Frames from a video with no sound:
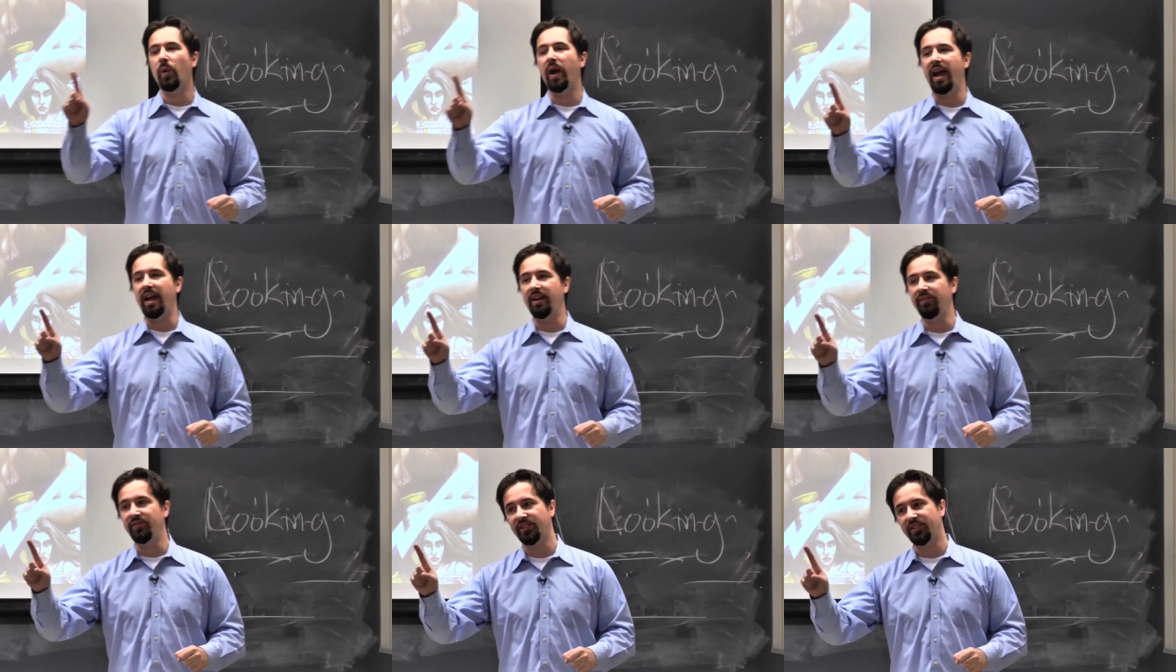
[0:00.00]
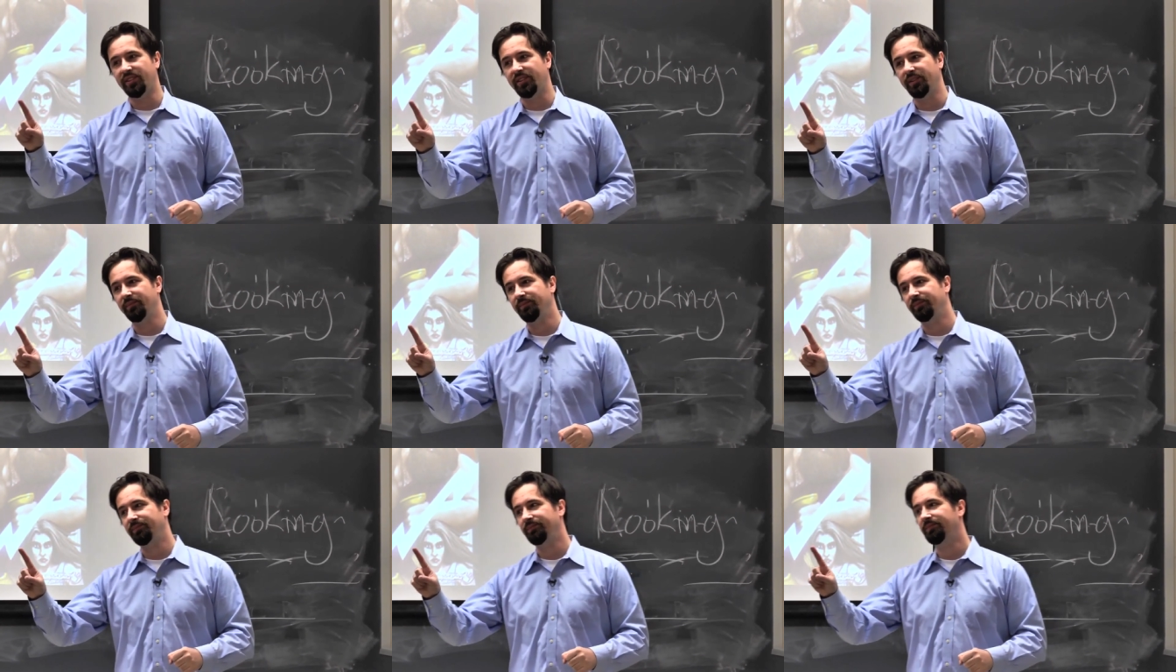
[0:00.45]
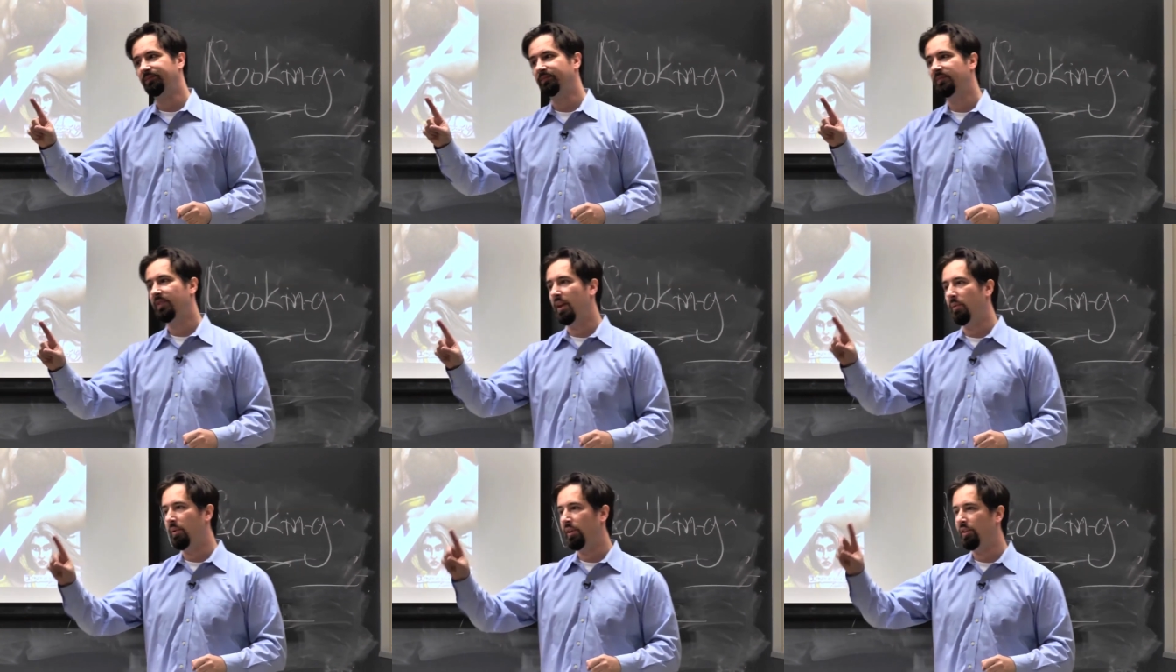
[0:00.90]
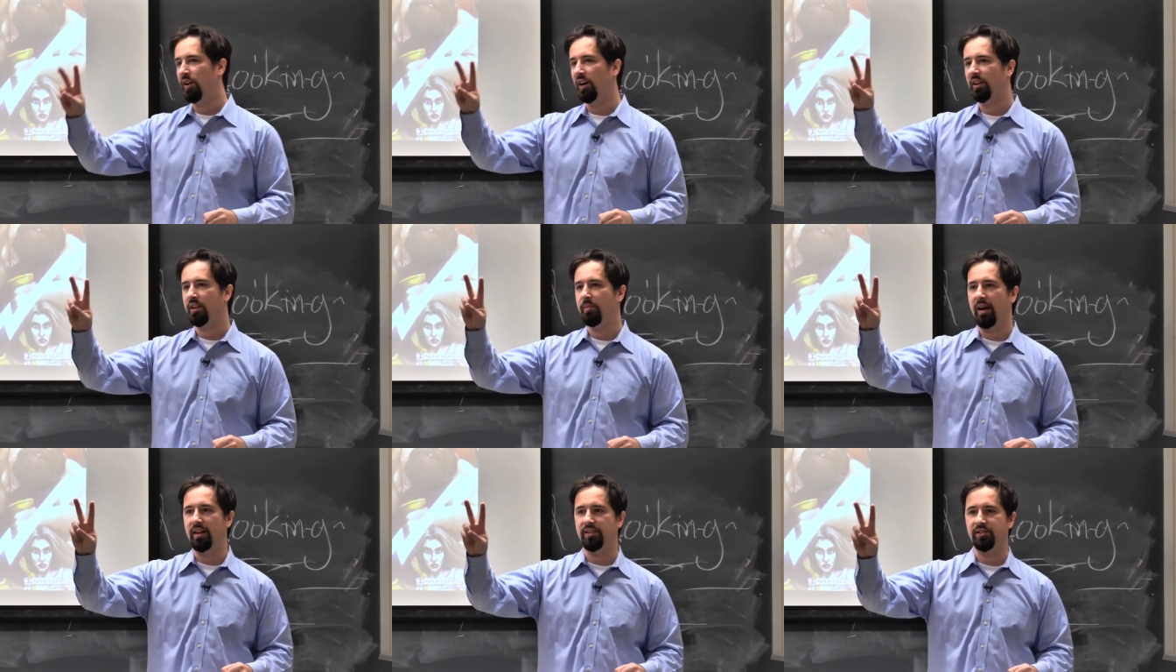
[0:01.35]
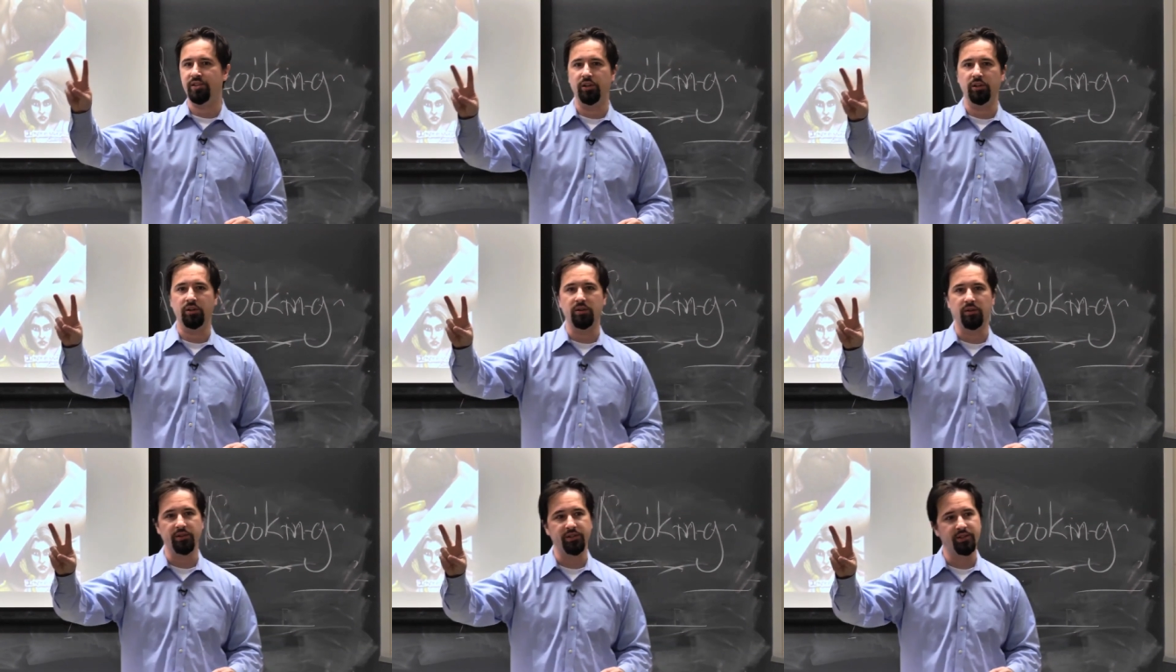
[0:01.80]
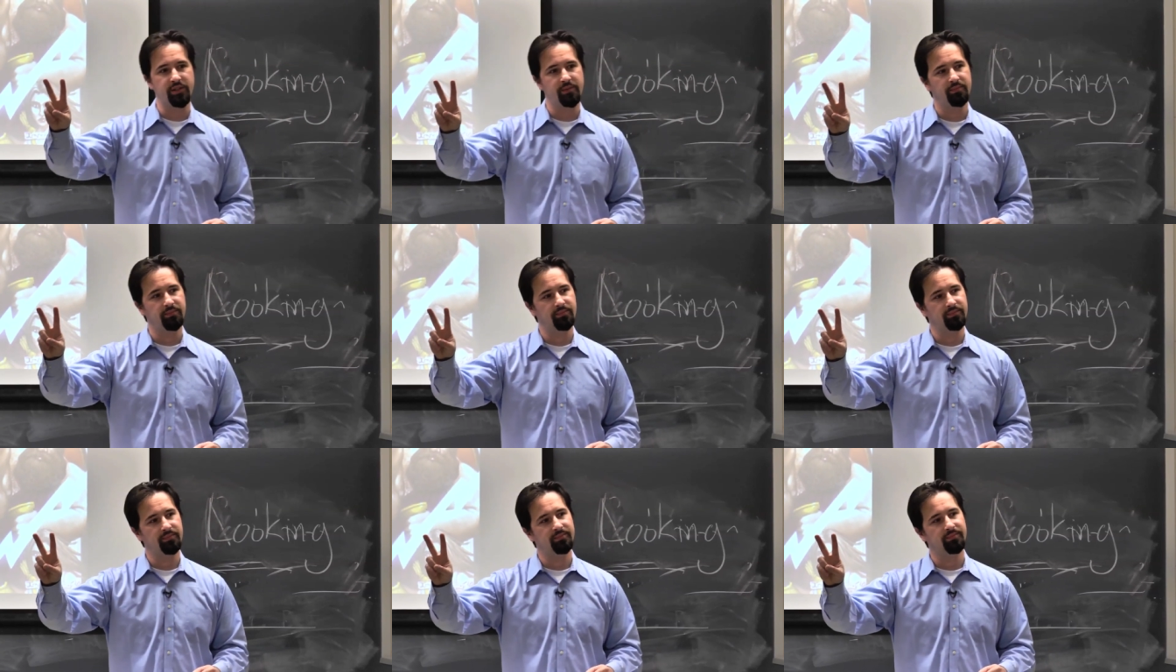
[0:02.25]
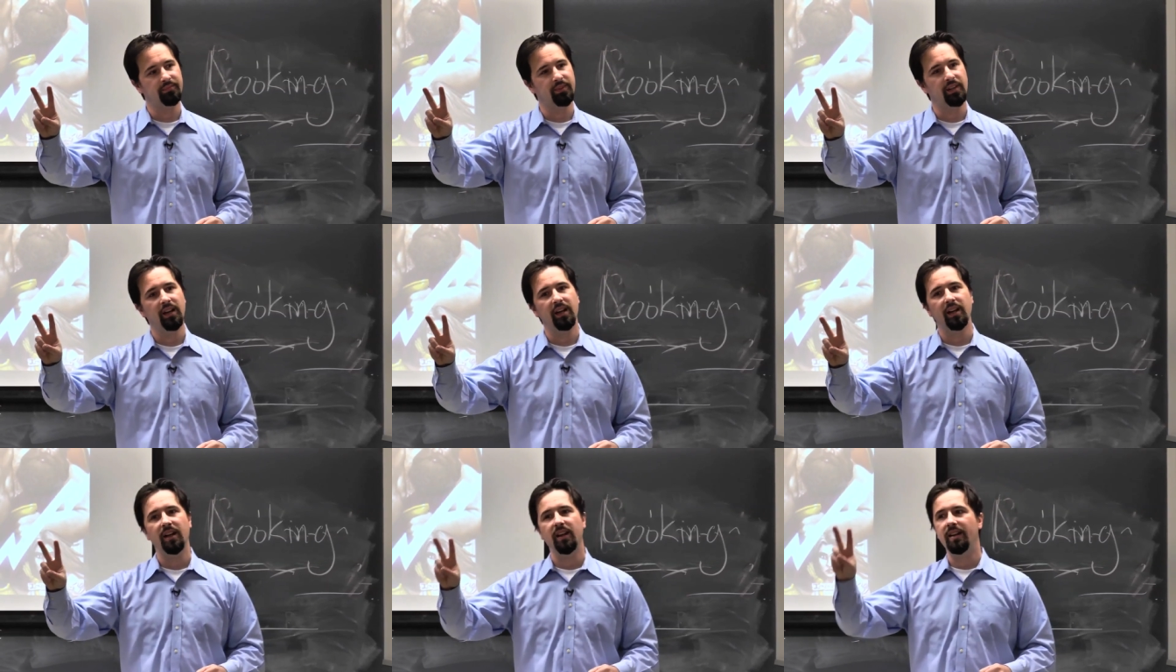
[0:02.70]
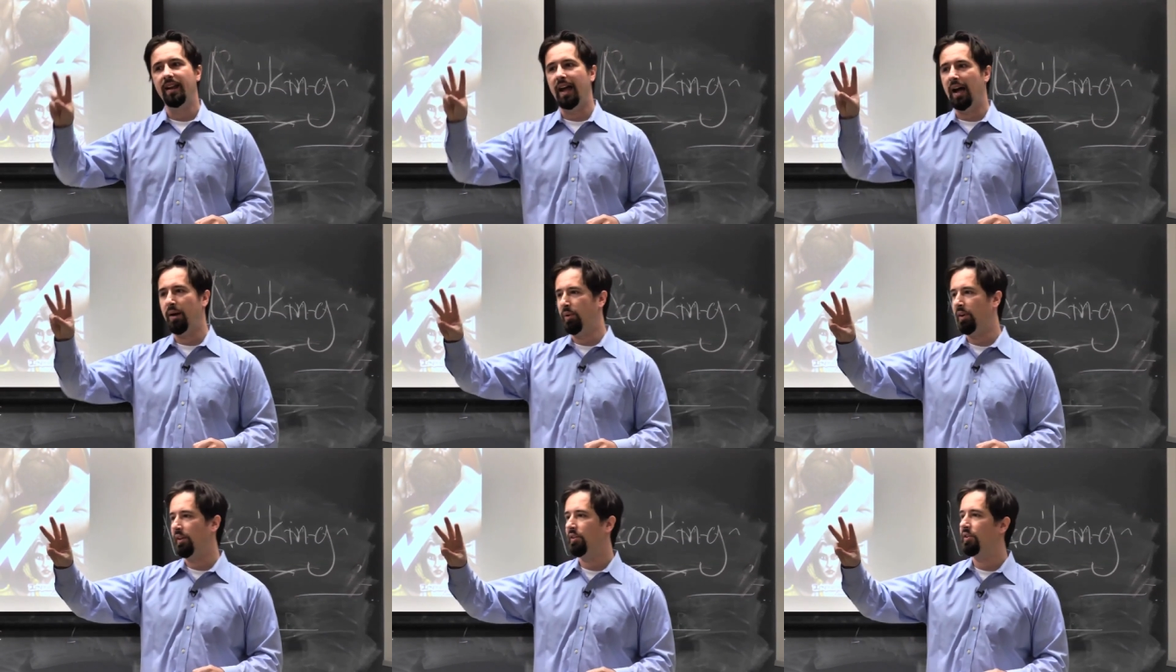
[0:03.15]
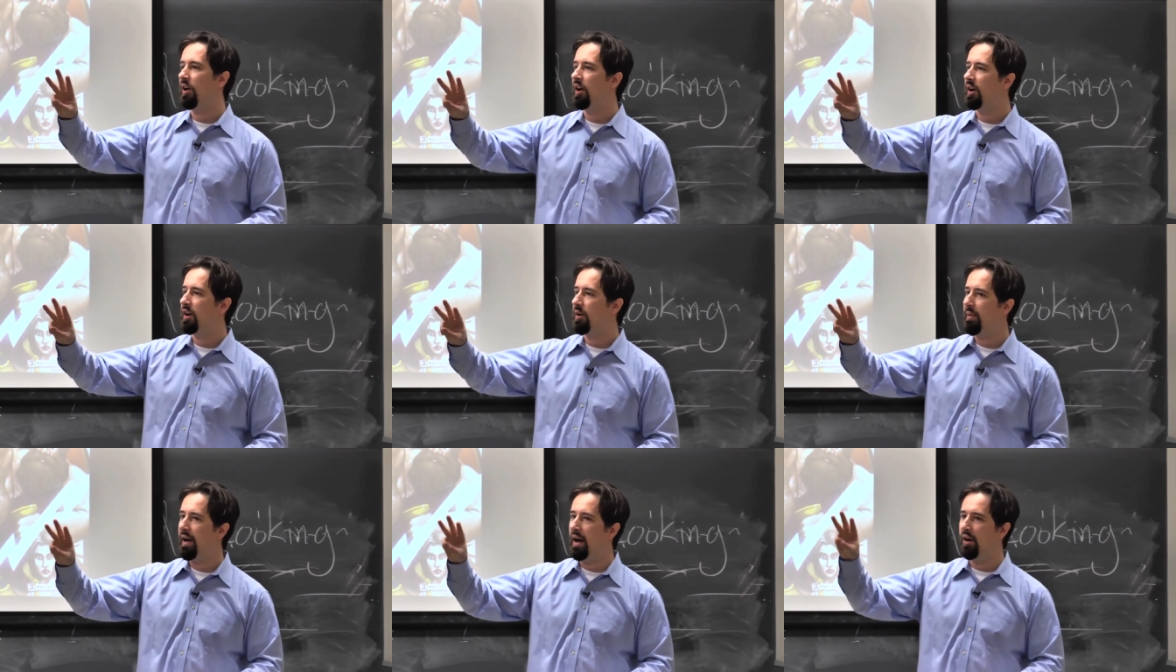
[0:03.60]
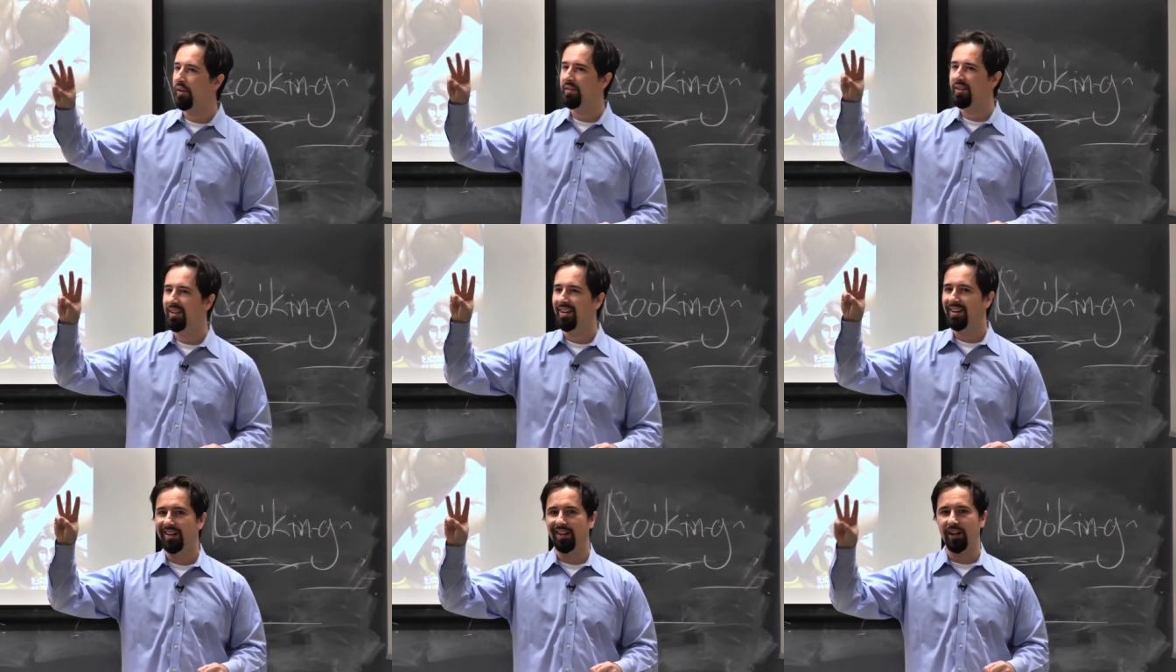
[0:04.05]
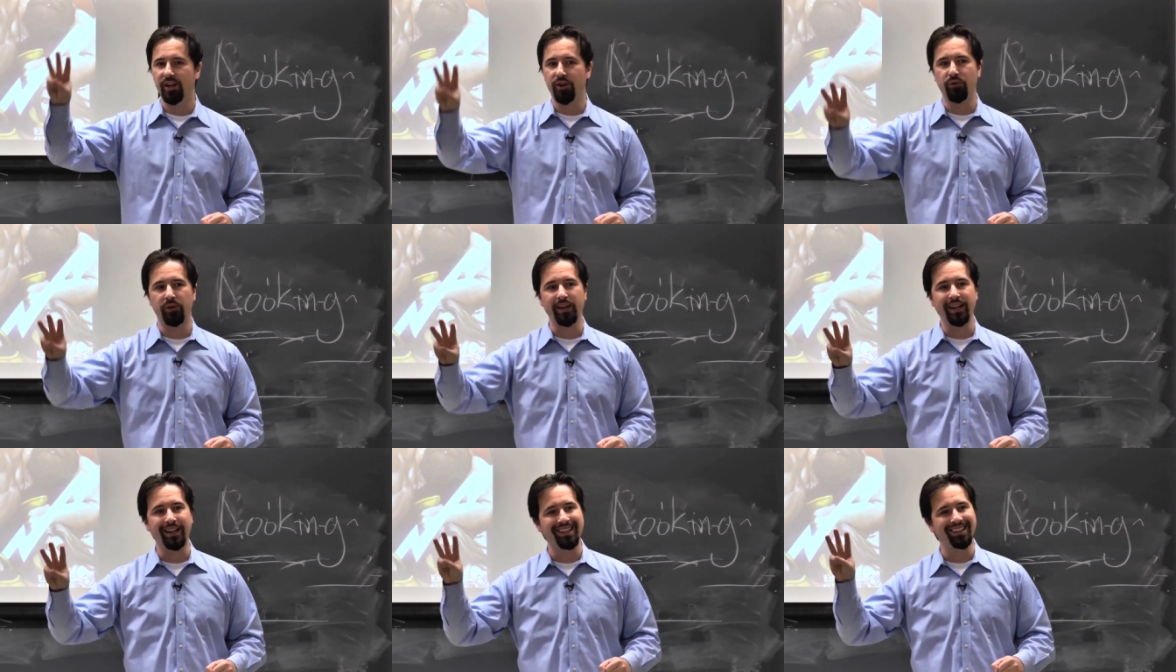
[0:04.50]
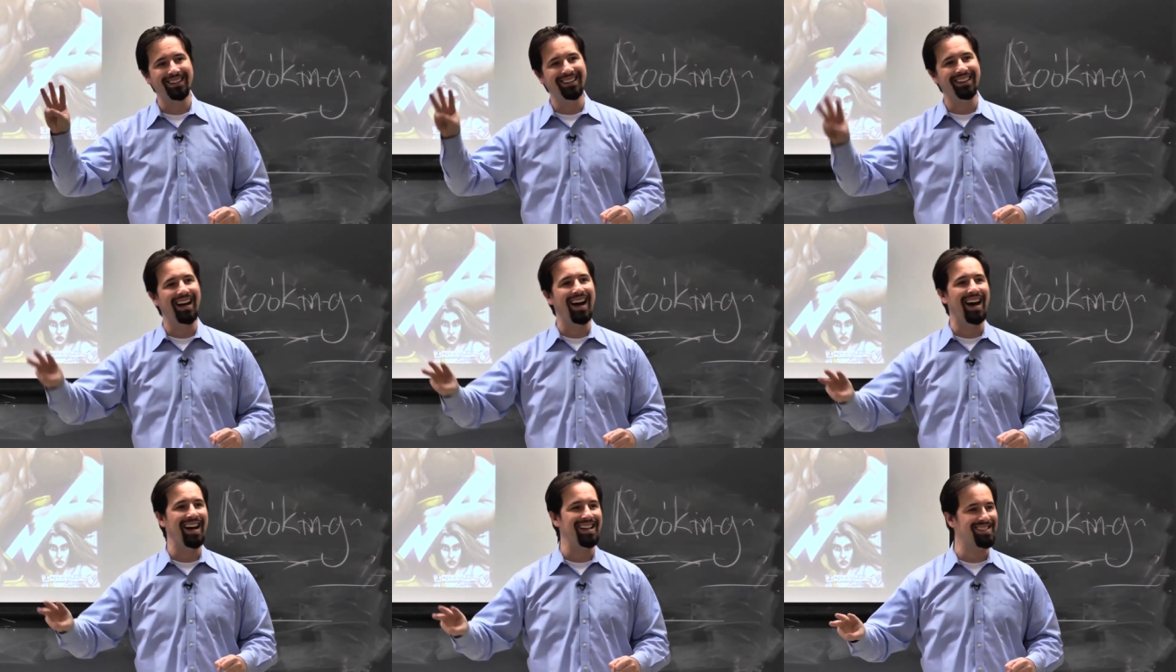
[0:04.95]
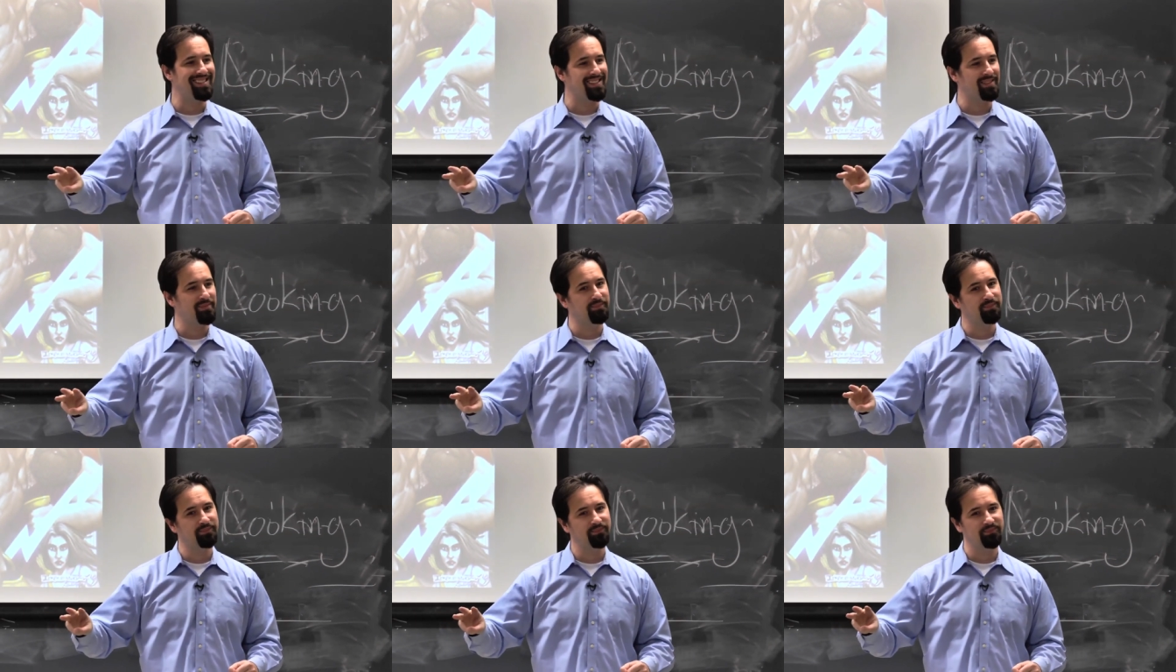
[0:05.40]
waves, then we talked about circles. Now I want to talk about Greek gods.